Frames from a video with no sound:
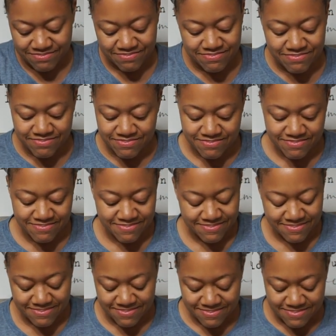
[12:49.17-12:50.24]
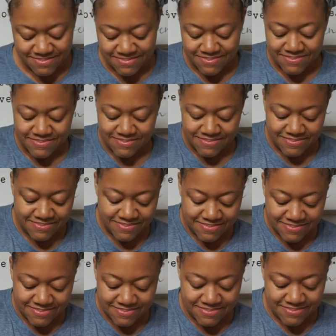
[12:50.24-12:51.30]

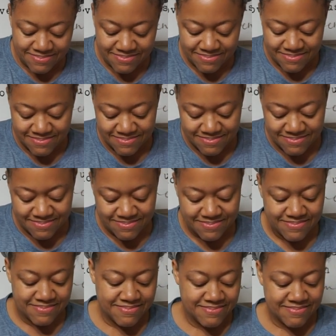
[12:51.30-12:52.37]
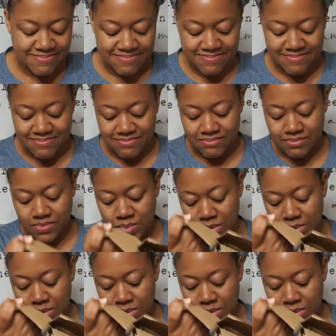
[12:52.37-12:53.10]
[no speech]